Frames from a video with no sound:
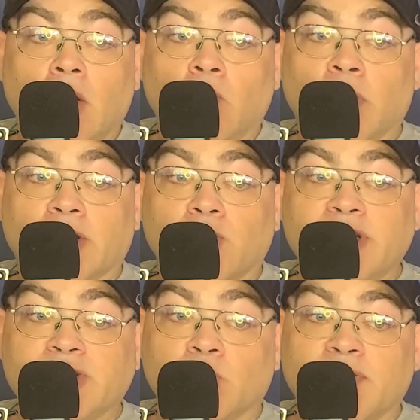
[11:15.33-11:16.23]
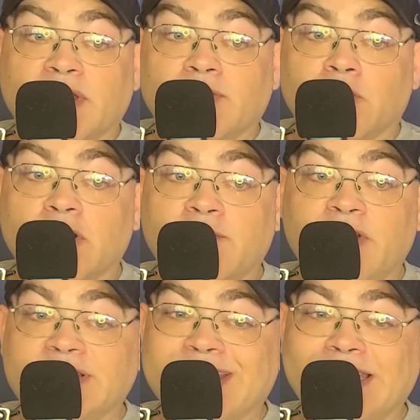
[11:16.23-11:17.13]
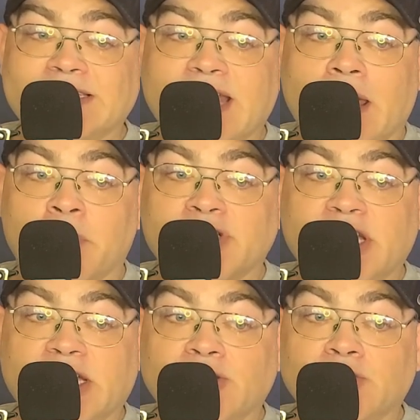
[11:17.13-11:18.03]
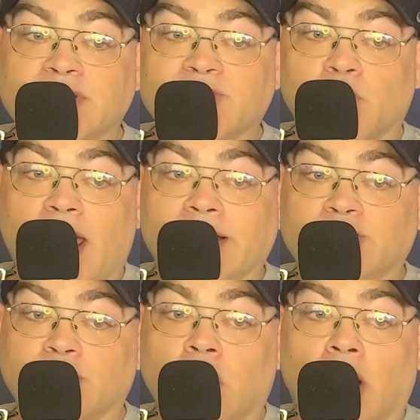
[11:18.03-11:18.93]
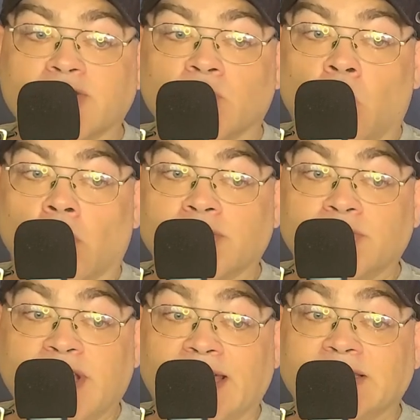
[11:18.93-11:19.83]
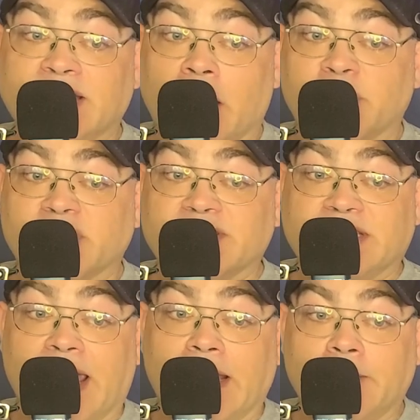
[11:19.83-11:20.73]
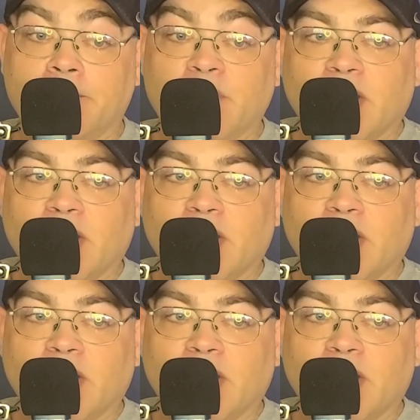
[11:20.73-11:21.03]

When a creature within 30 feet takes damage, he can use his reaction to cause the ward to take the damage instead.